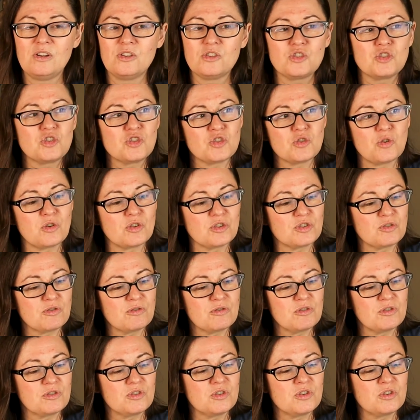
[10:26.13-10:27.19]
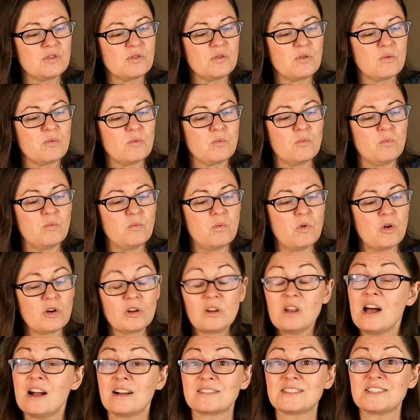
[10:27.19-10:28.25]
sorcerers,
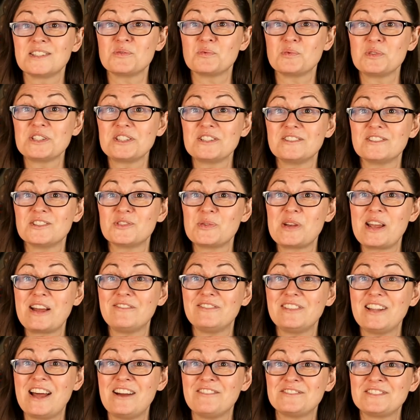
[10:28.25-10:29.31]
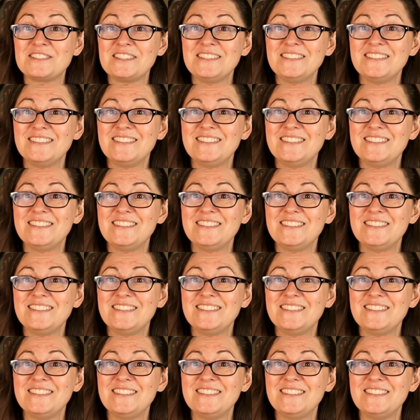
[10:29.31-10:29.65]
warlocks, and wizards we have left.